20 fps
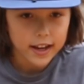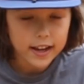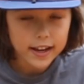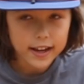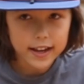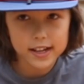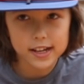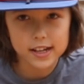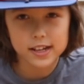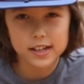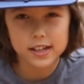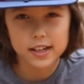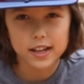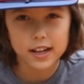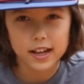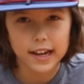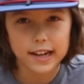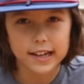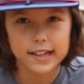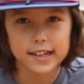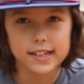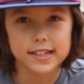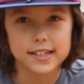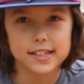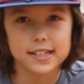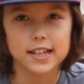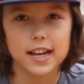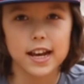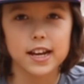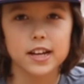It can
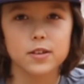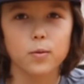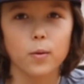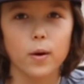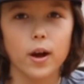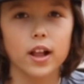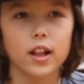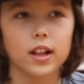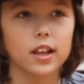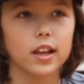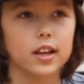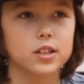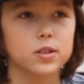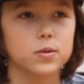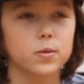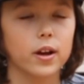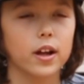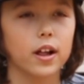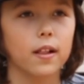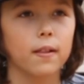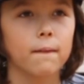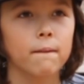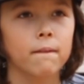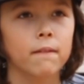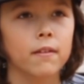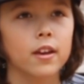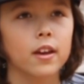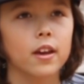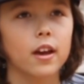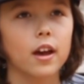descend well as well.
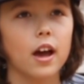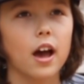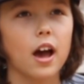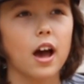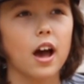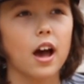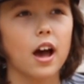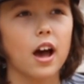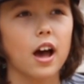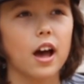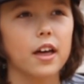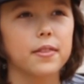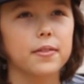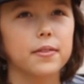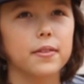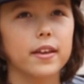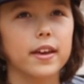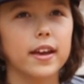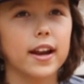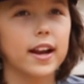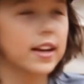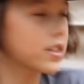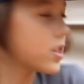It has